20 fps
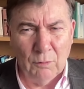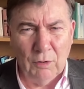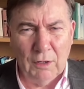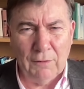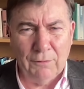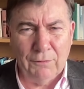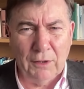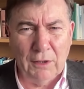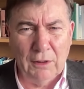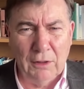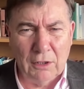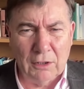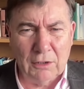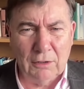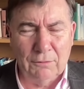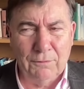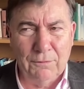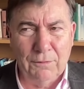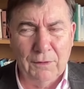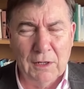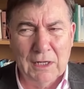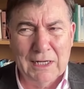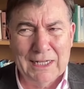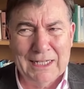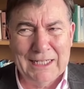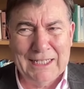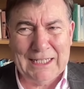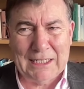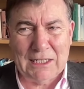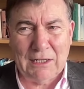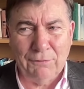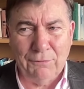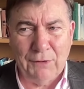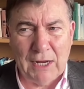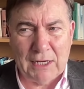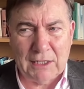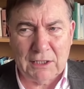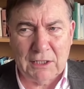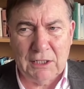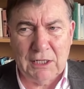With a lot of
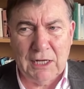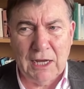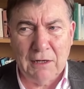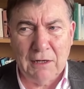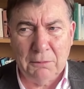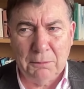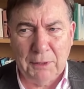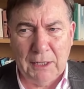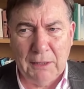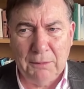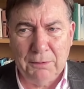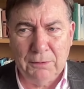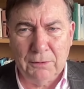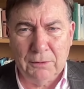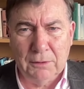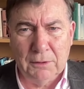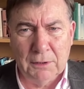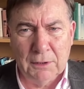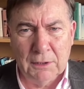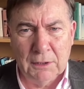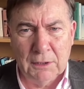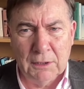disaffected young people.